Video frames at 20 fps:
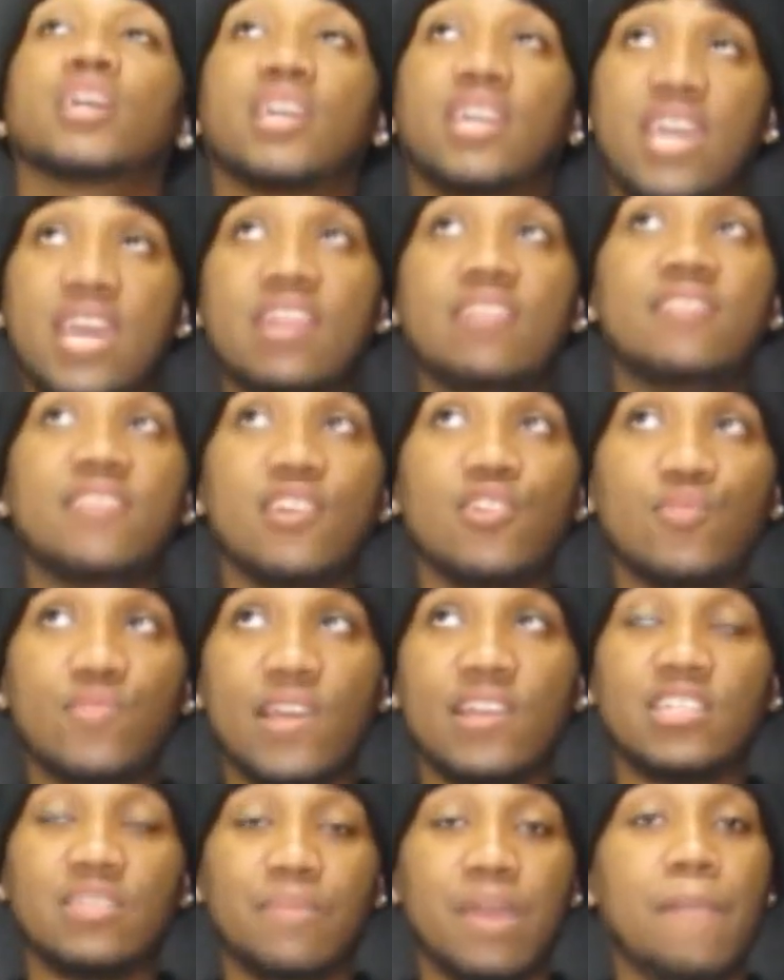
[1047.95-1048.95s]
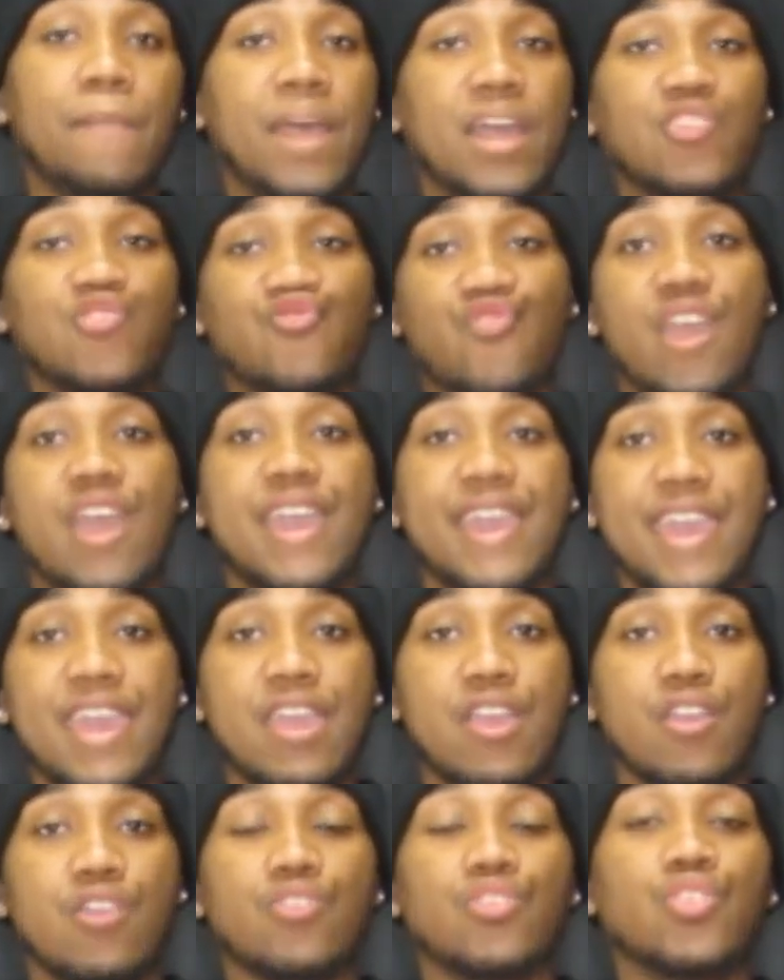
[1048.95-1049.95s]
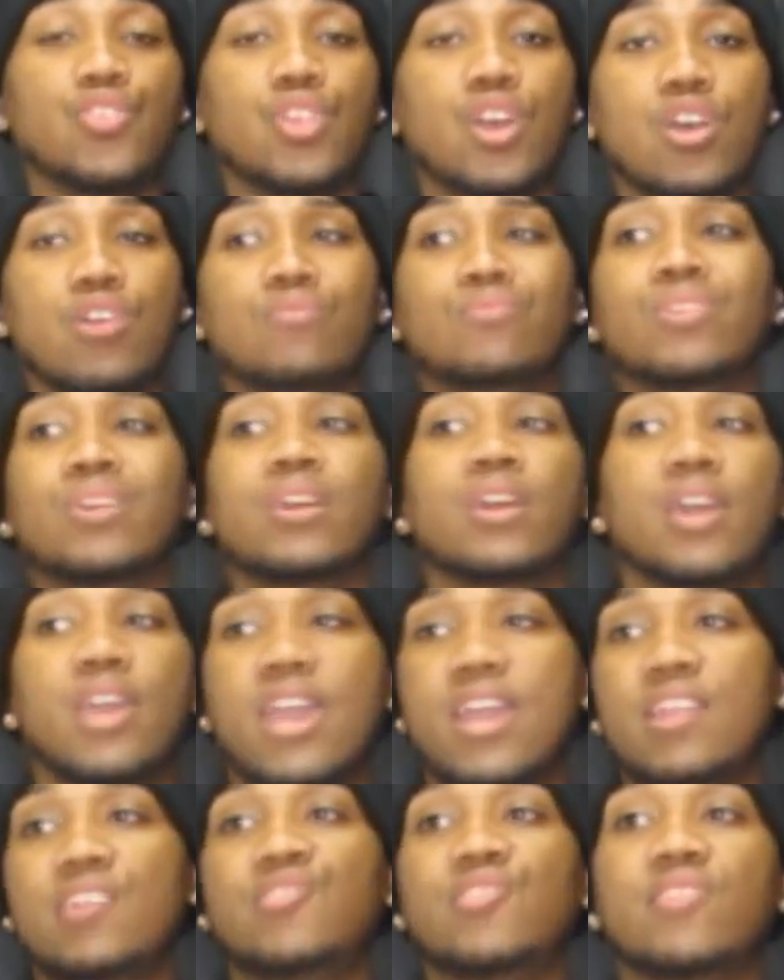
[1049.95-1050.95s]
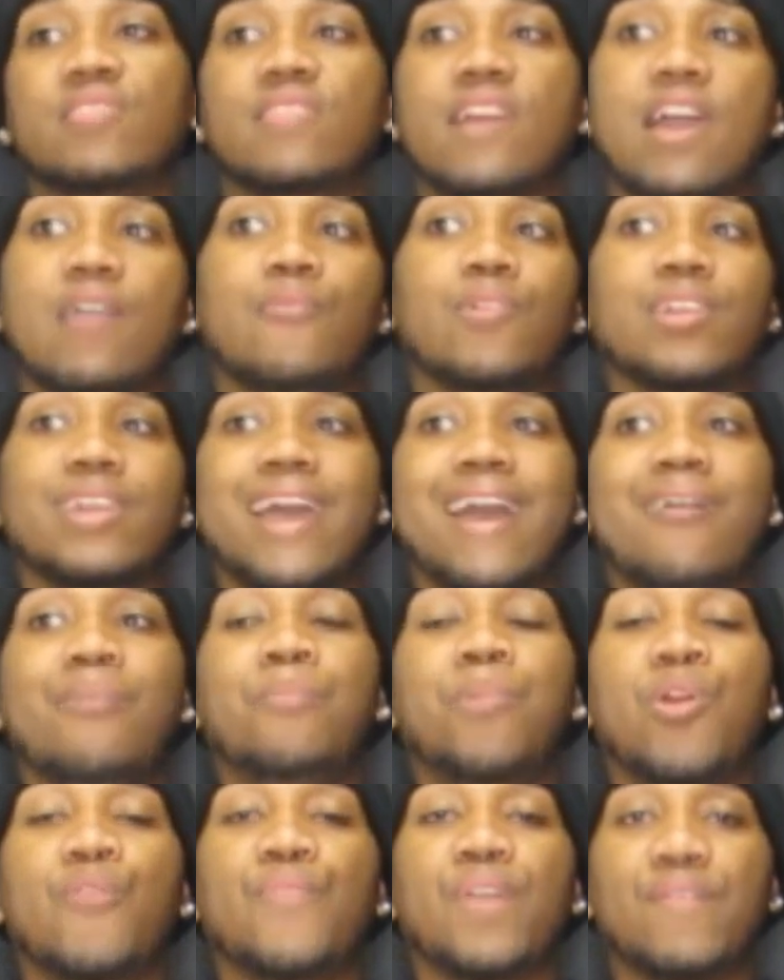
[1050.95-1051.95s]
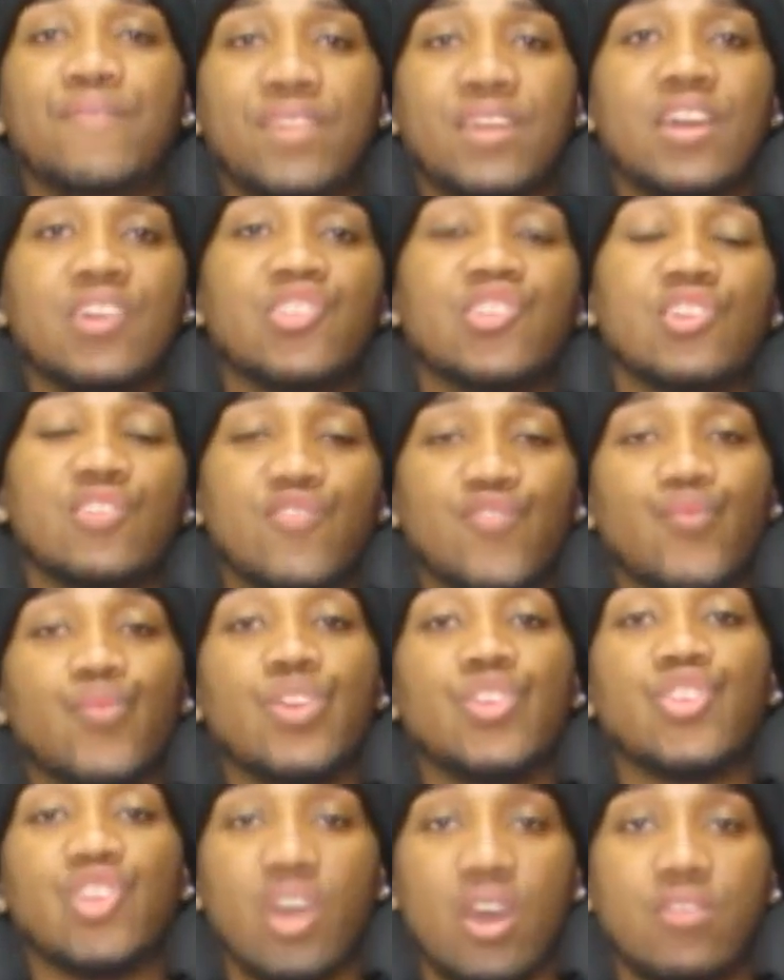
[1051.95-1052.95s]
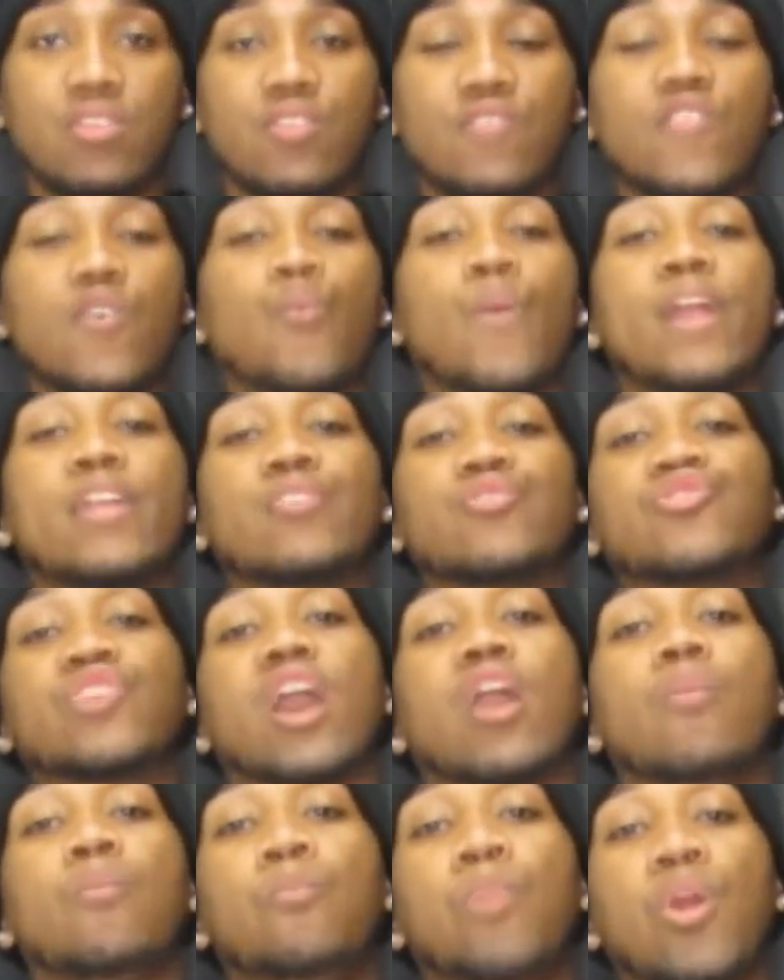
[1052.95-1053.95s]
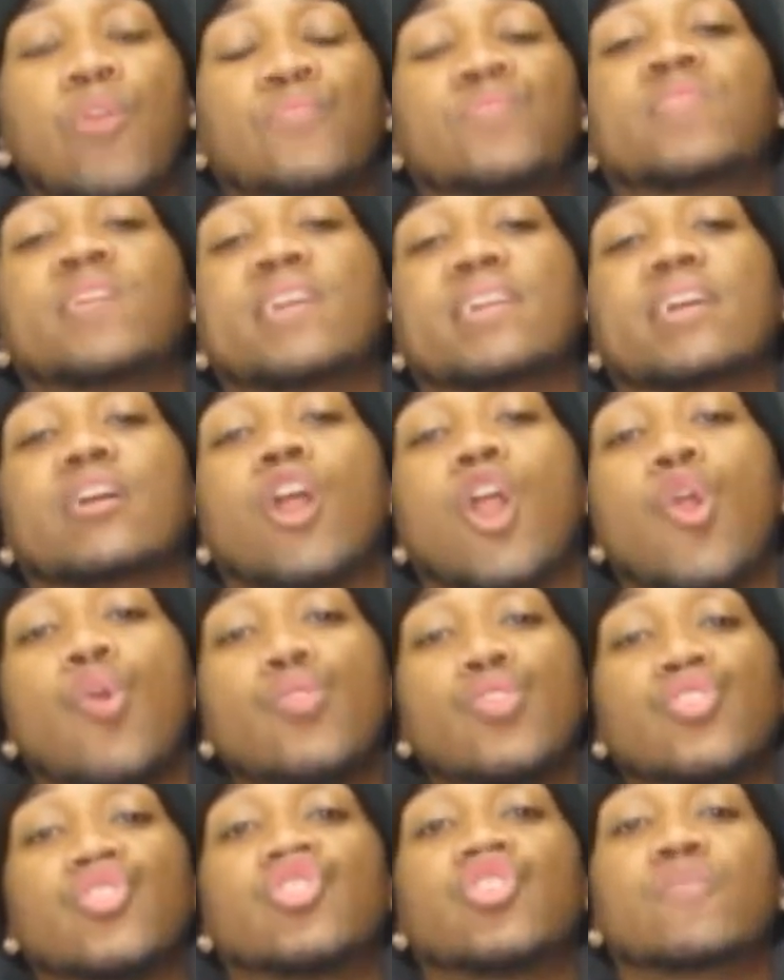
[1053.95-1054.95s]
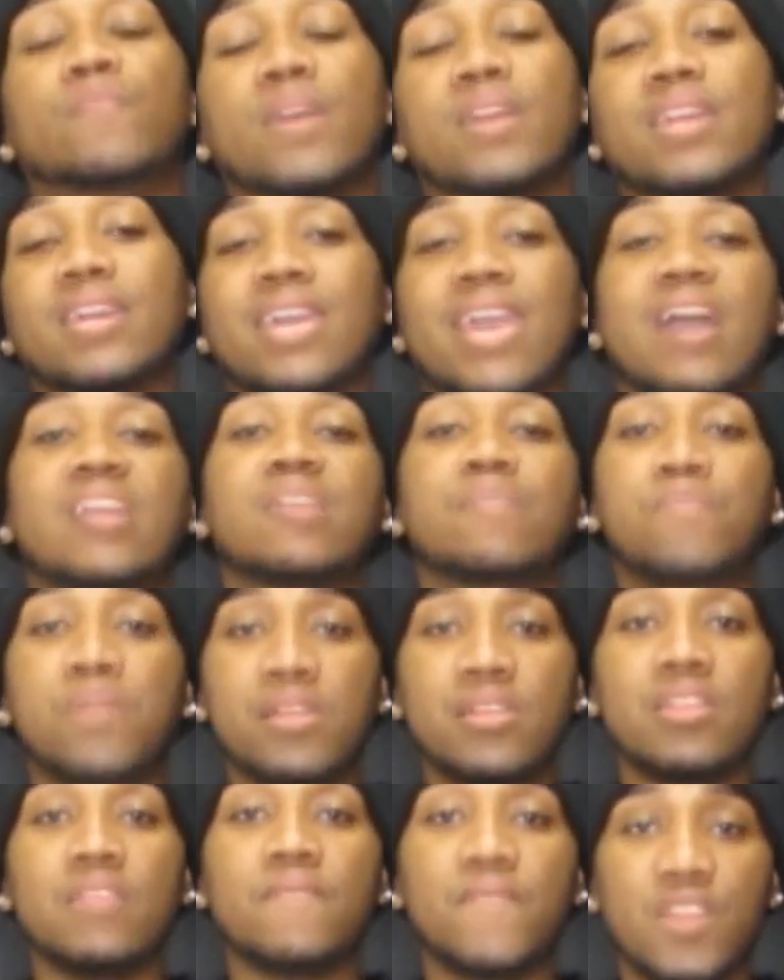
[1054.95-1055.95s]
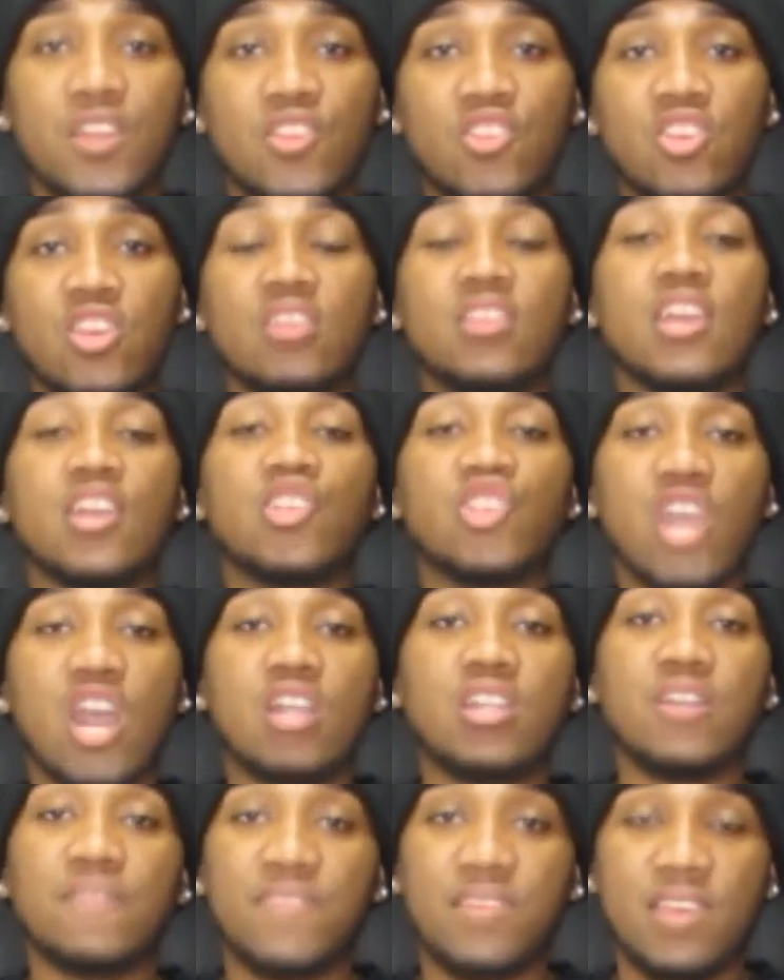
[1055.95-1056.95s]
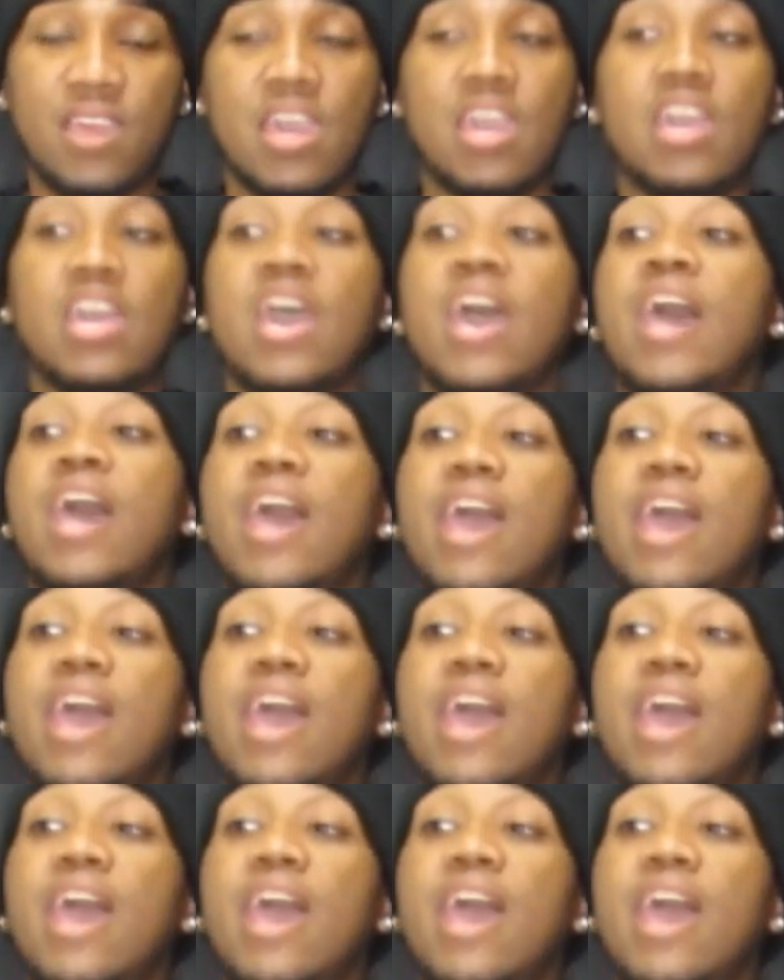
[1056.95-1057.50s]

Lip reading: Candace said you talked about my dry hair, you know. And it's just like, well, y'all both have done shit to each other. So why don't y'all both take ownership and accountability for the shit that y'all have said?